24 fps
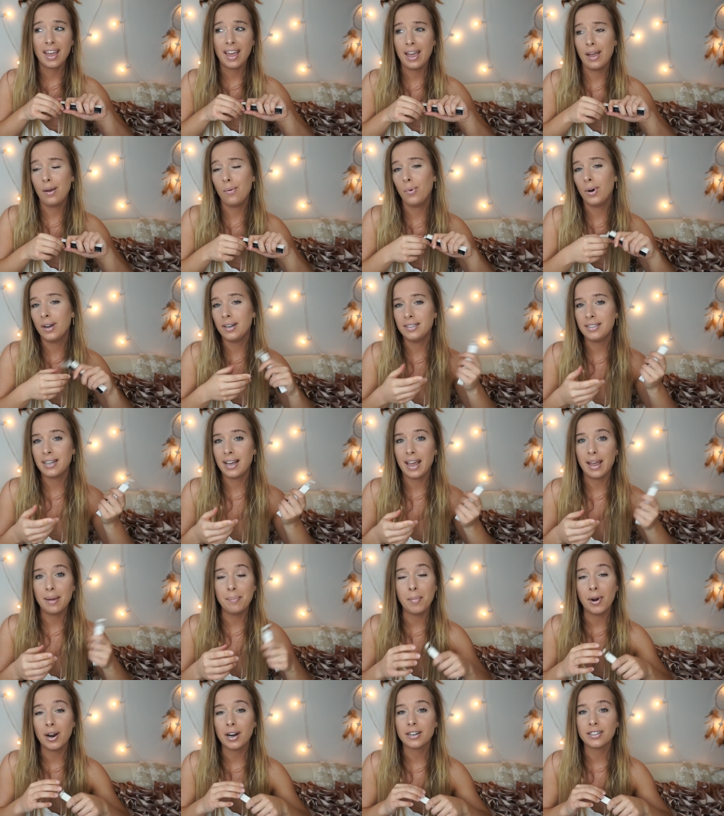a one
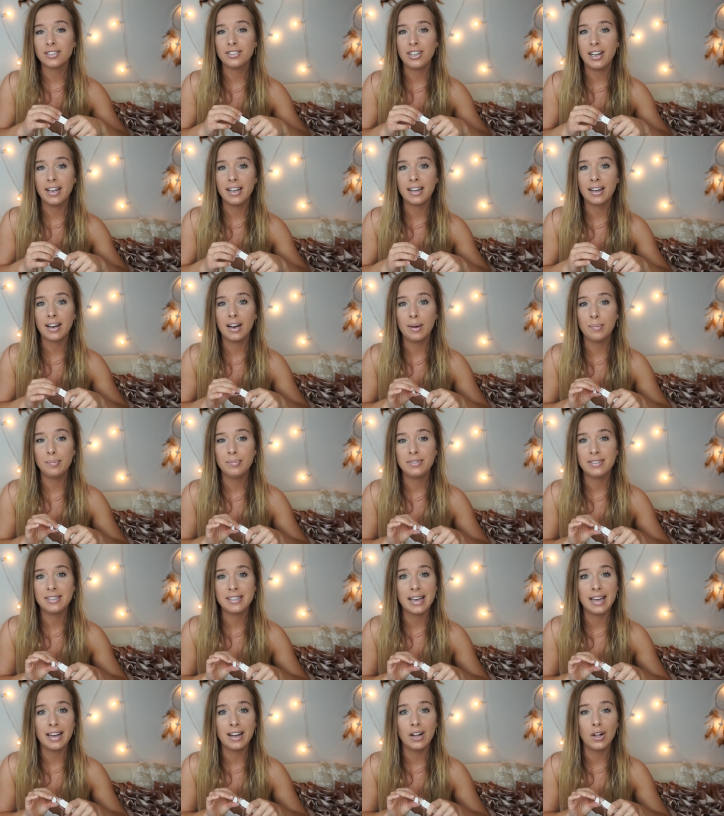day Marc Jacobs
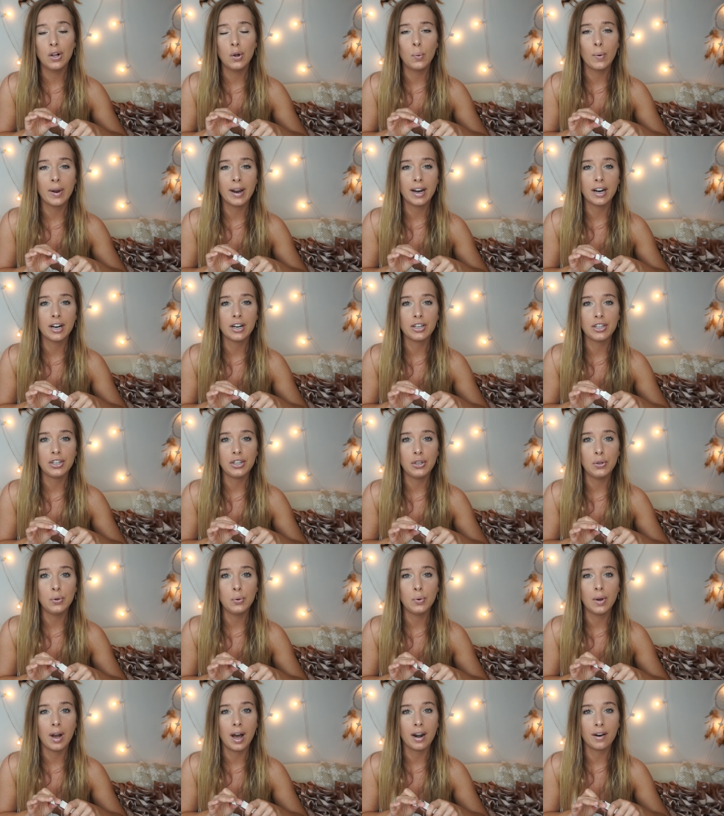sale where
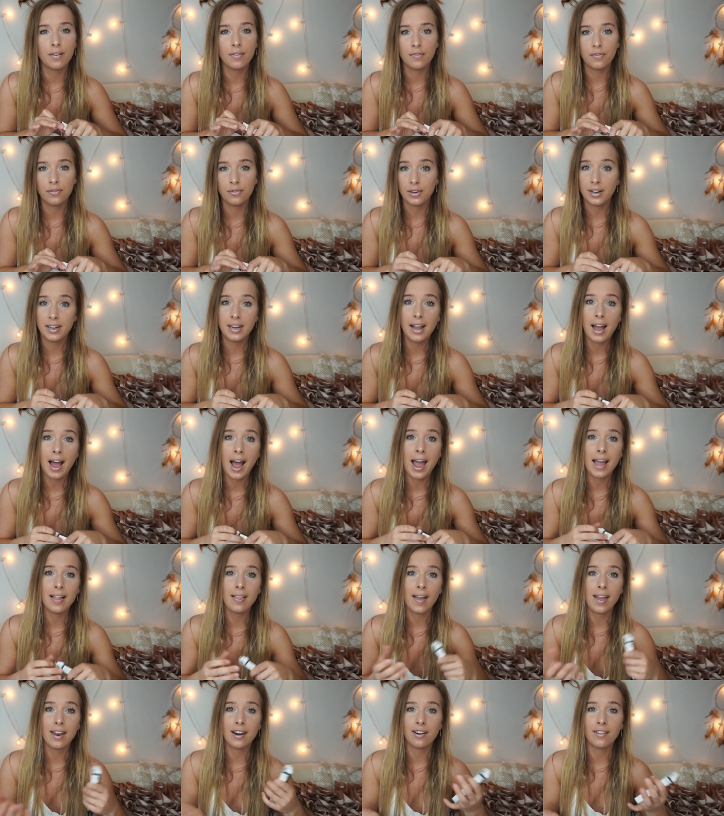you got a free
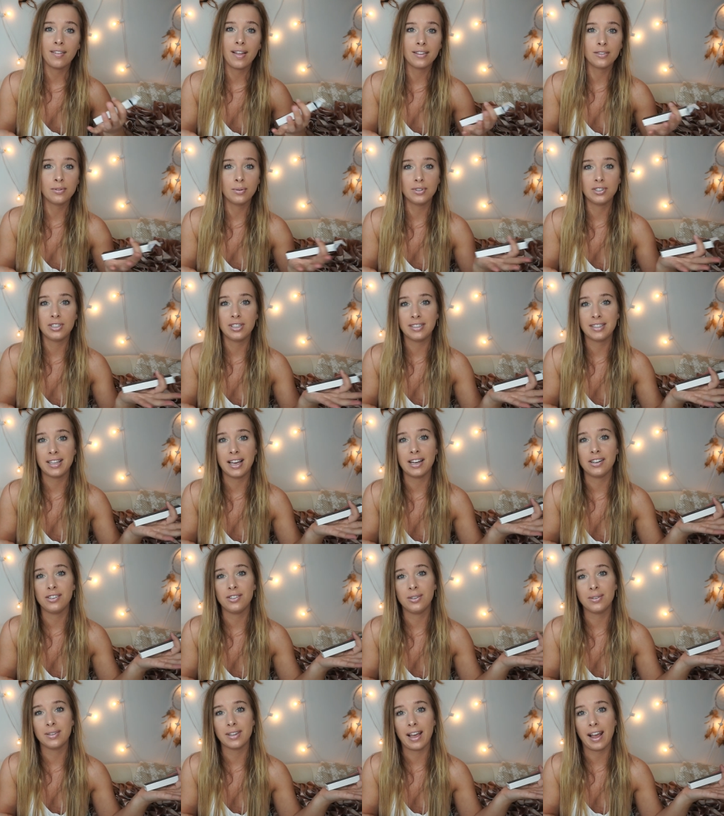eyeliner. That's what she
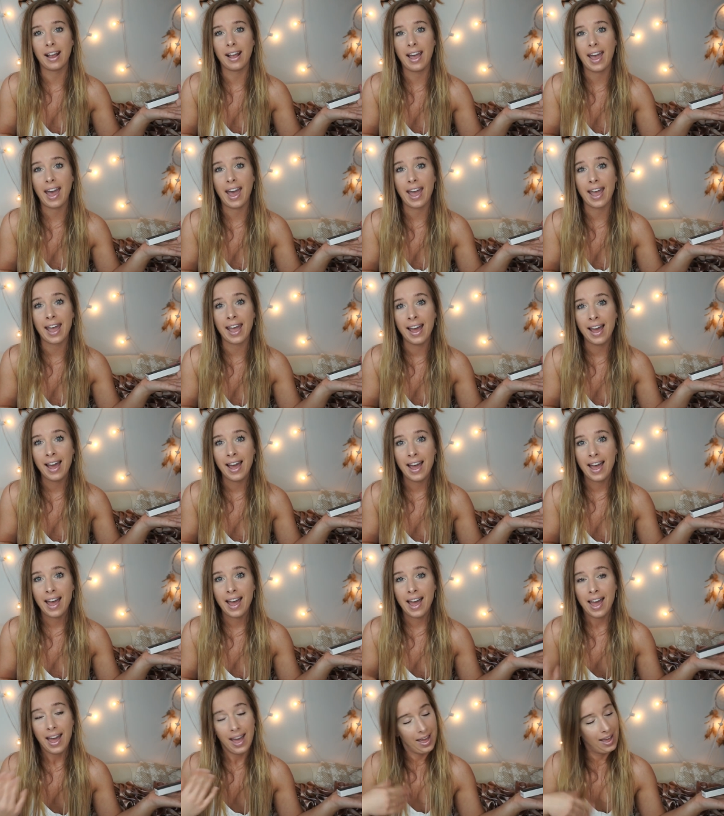said. She was like, hey,
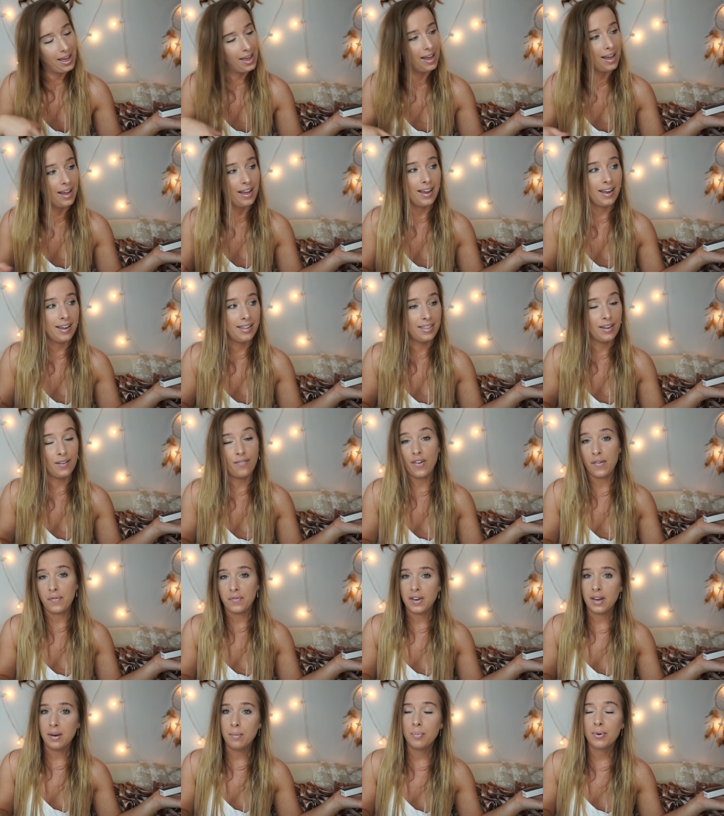the
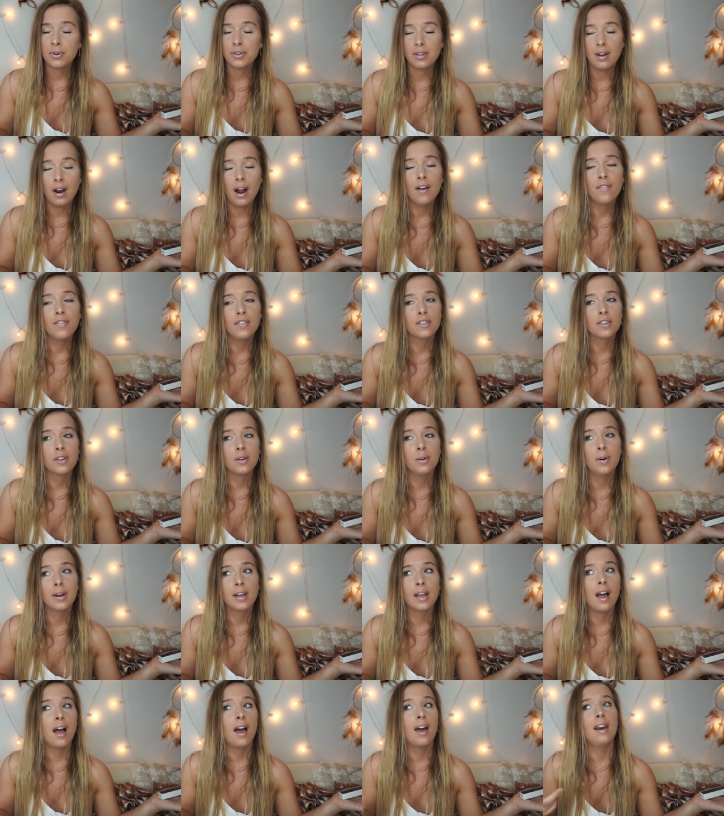15% off is
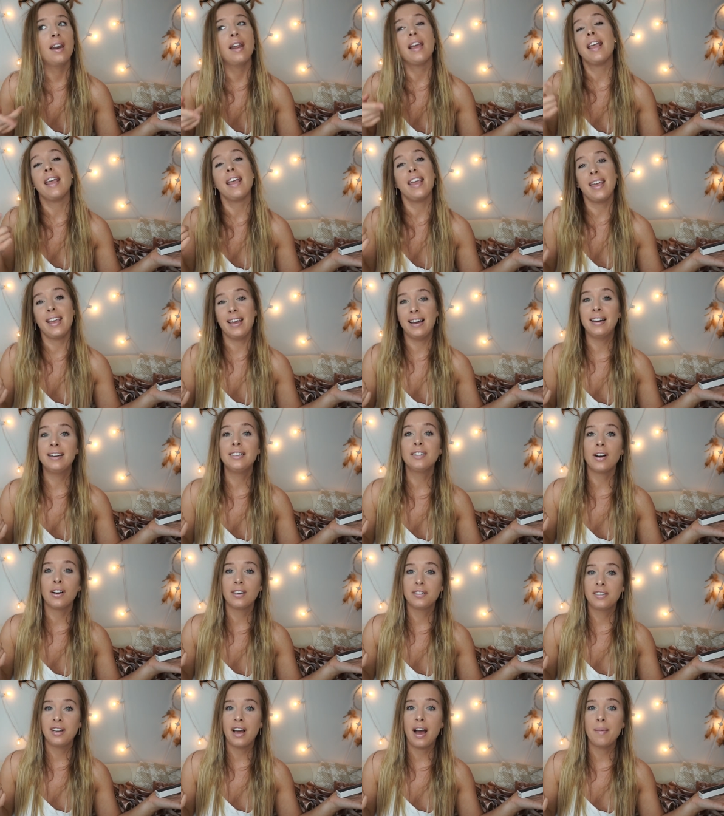going on and
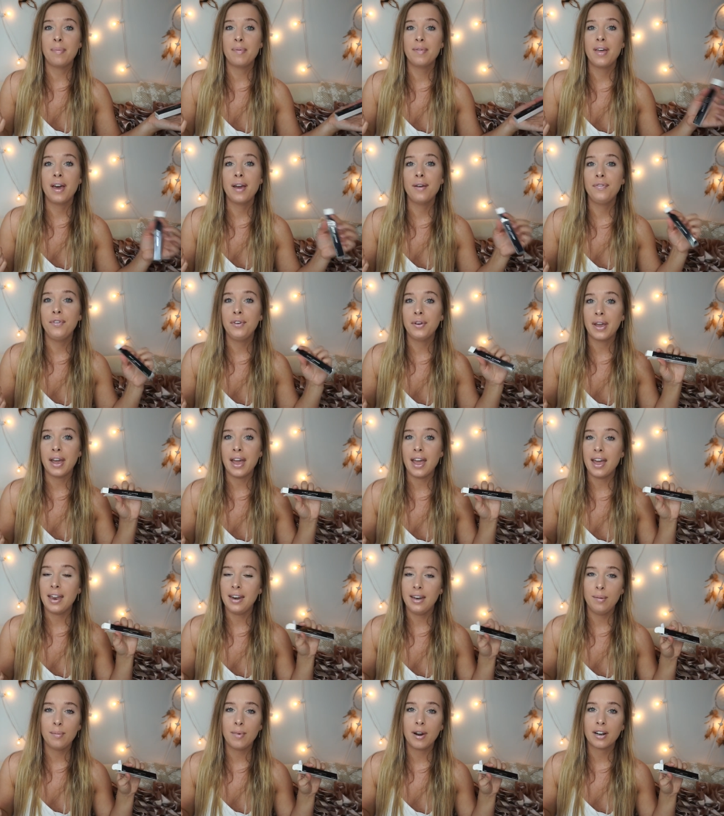on top of that if you get
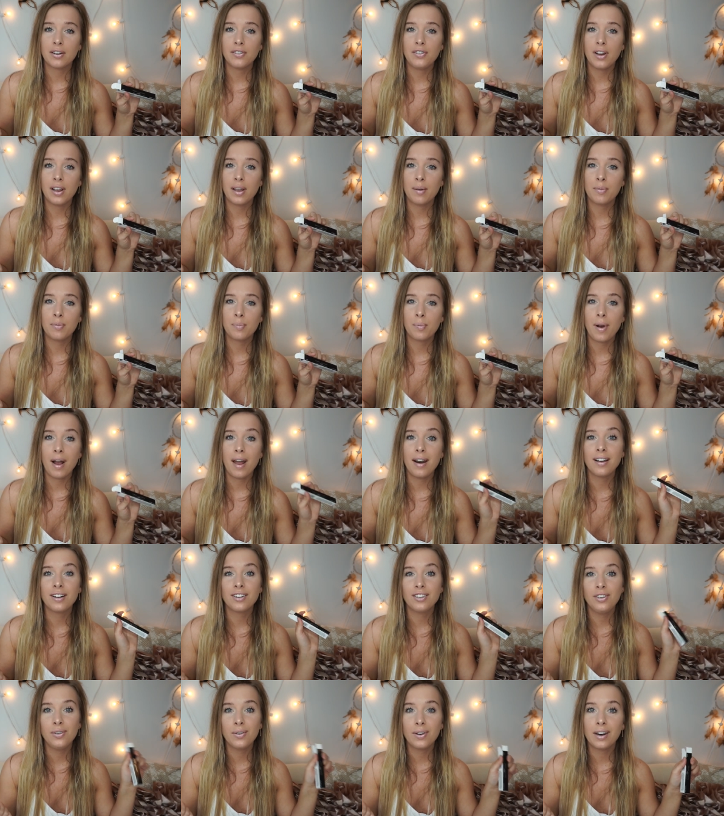any Marc Jacobs
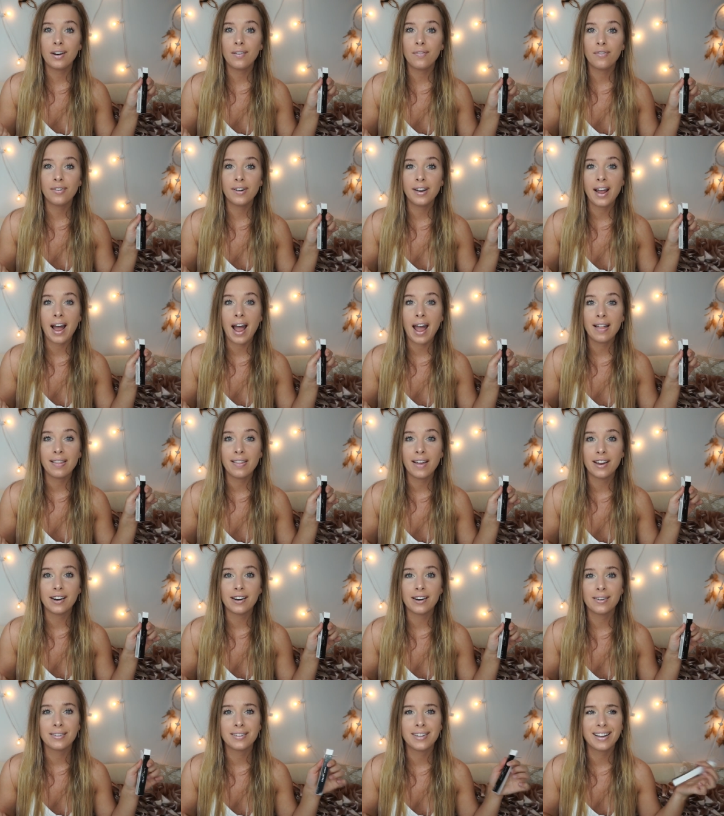product you get a free
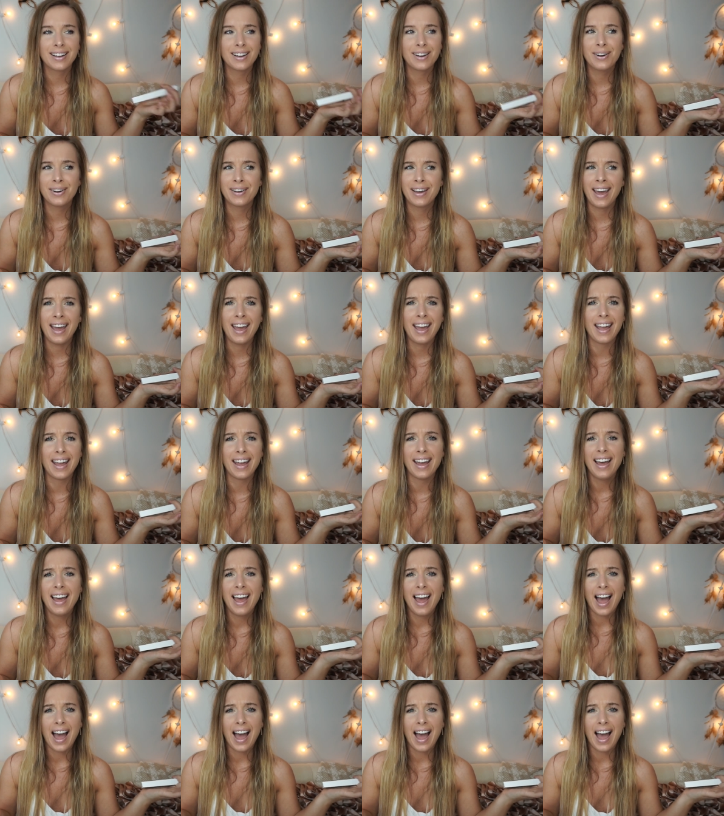eyeliner. I was like okay